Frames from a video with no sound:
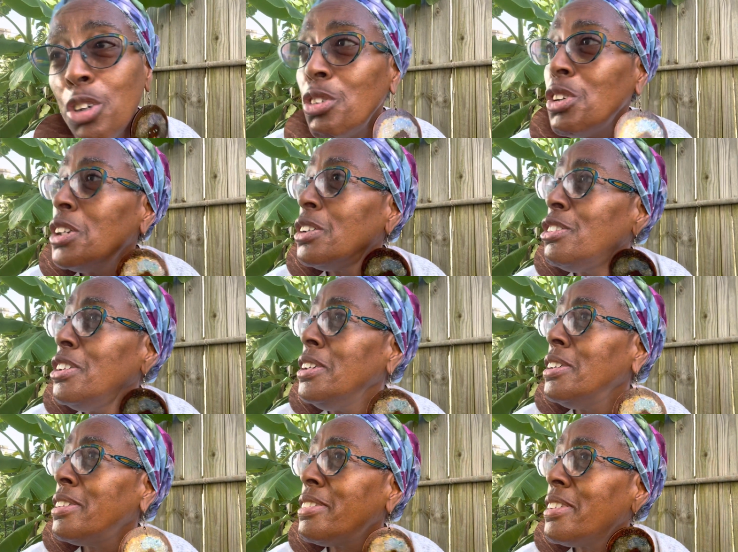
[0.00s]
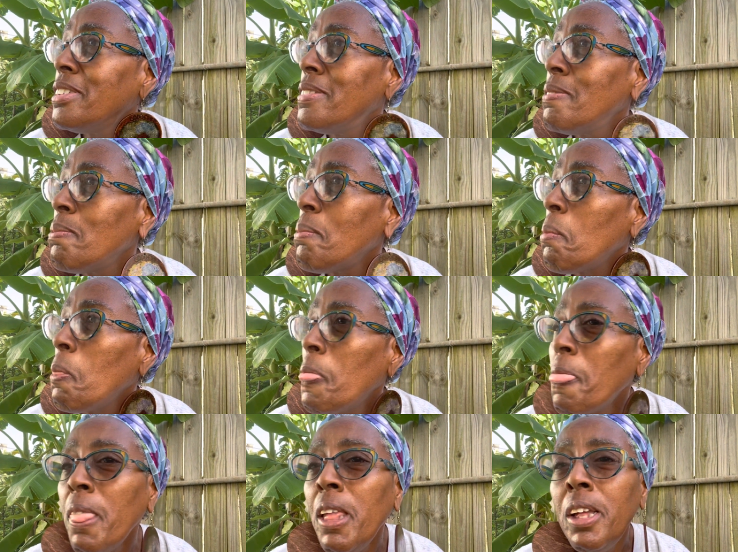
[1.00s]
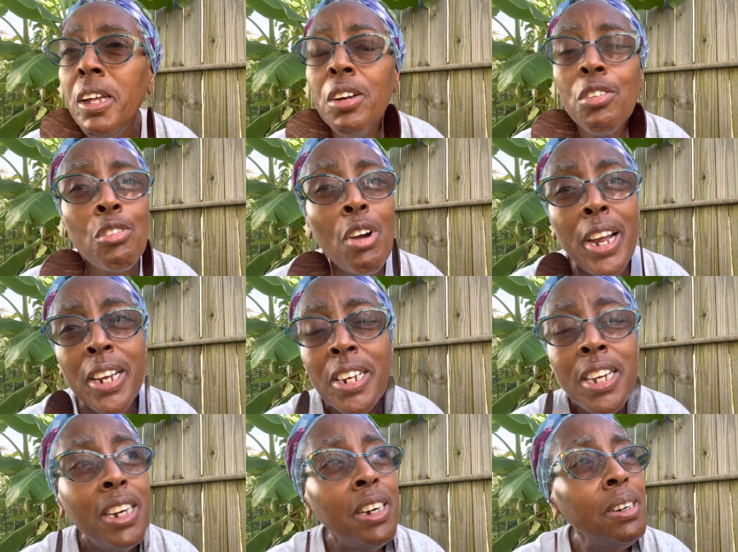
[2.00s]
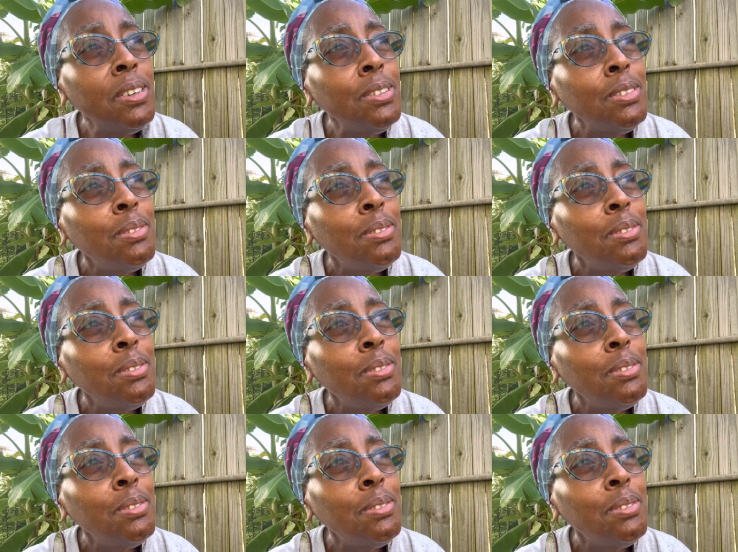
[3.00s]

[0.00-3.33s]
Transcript: Griotess. Right now,